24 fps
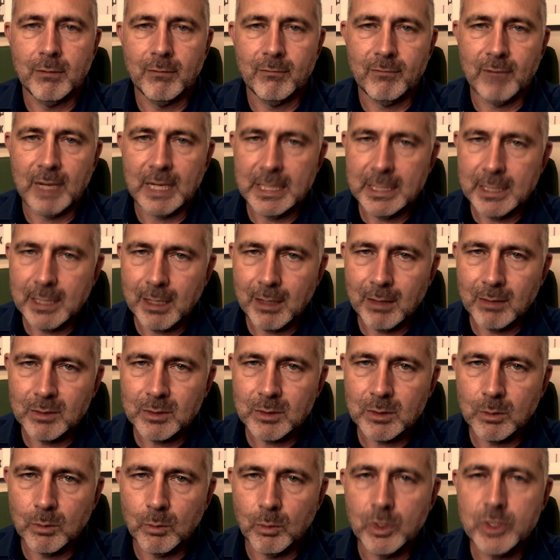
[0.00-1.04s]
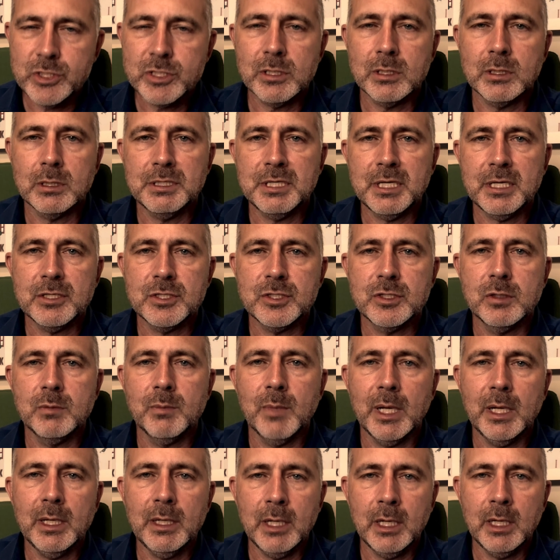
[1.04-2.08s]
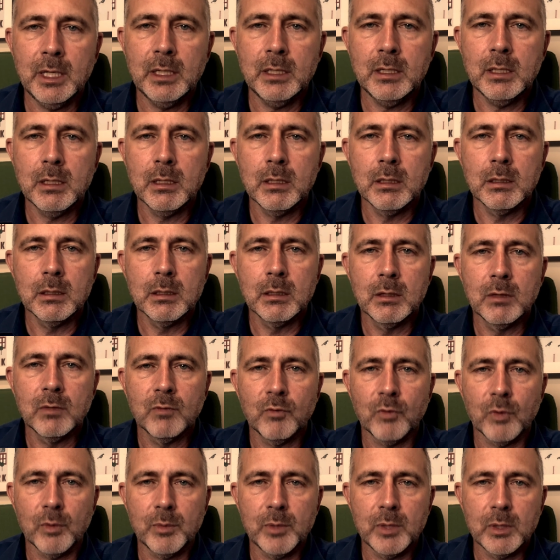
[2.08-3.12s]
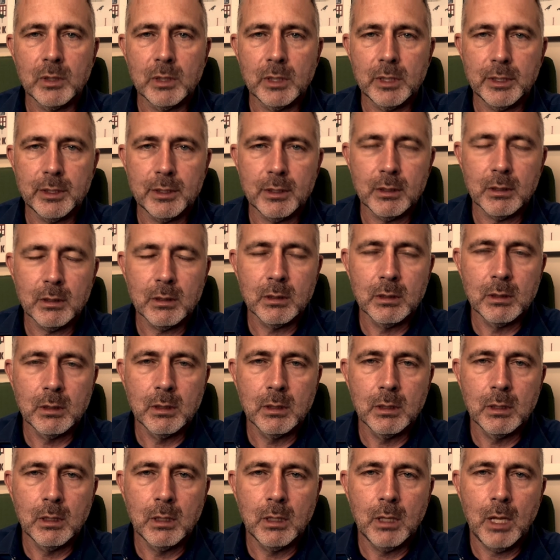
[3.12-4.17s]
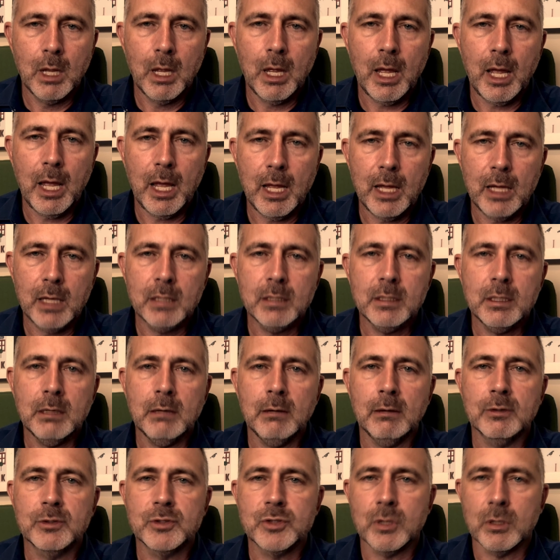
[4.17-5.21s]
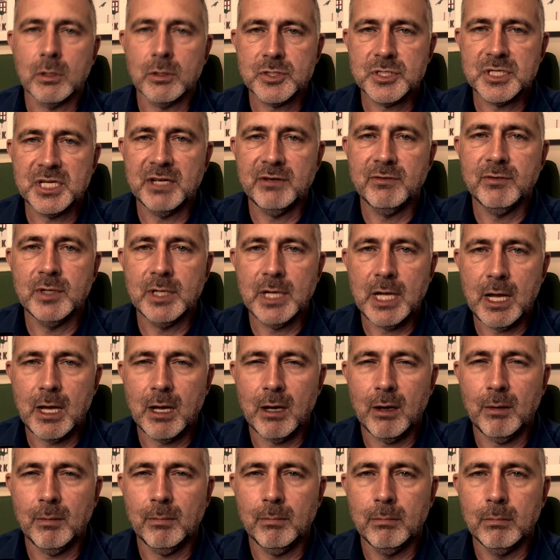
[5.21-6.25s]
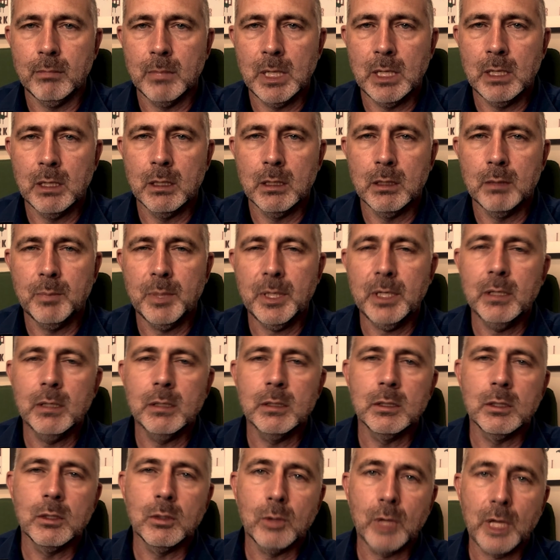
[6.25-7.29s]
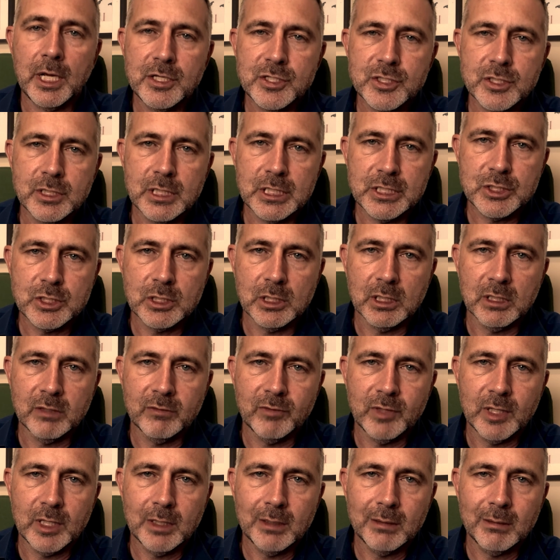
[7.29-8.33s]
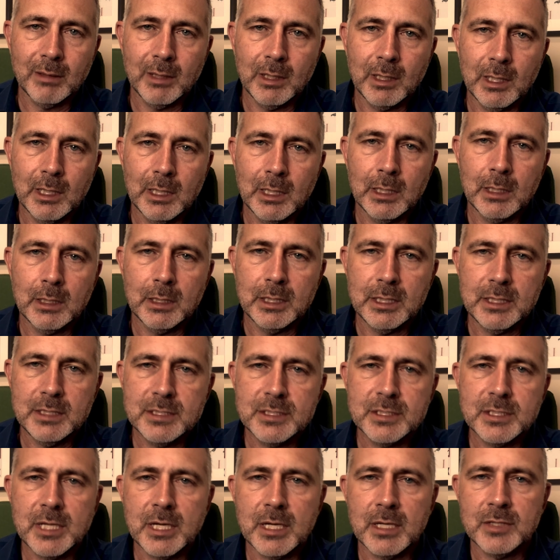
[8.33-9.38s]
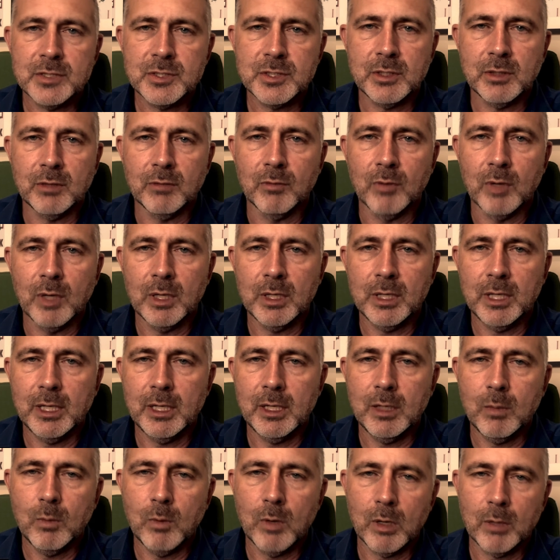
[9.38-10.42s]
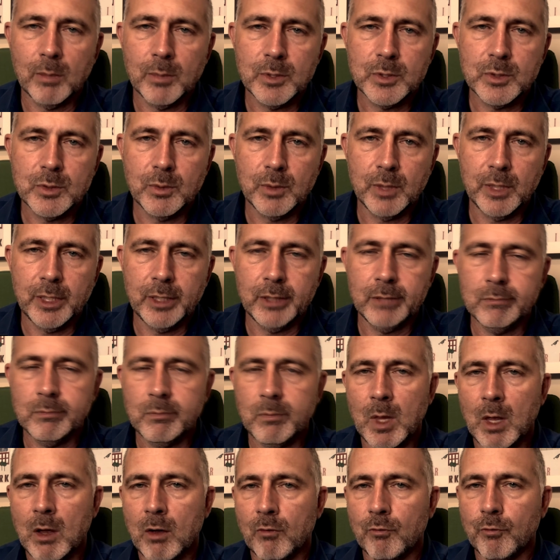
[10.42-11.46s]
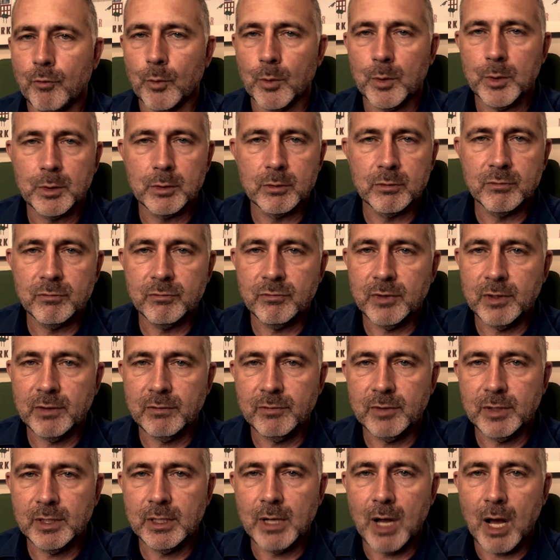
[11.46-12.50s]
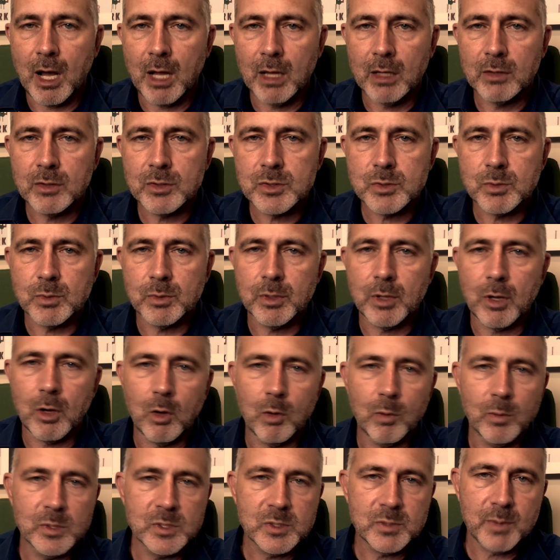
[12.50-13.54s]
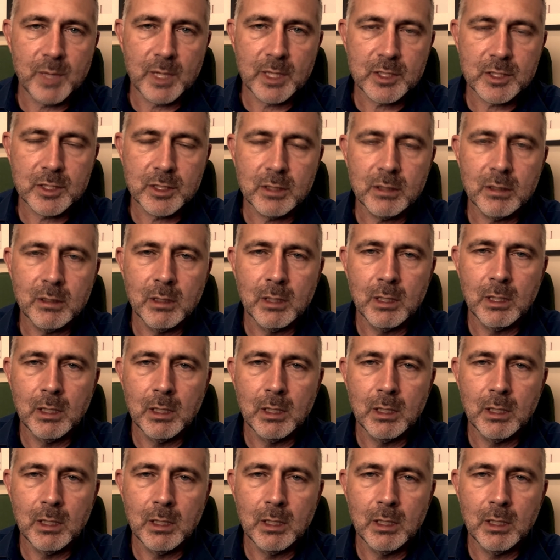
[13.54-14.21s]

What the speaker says: Find out which test you may need from your lender and start saving now. Depending on the location that you live in, these tests could run anywhere between $450 with a home inspection